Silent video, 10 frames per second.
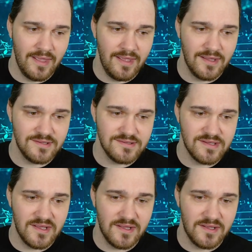And
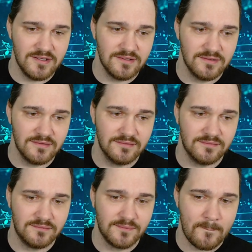uh,
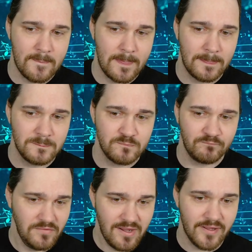
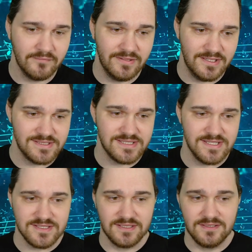yeah, it's
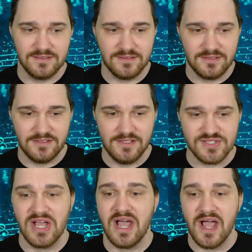it's a
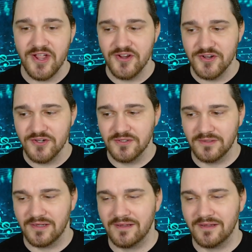it's higher.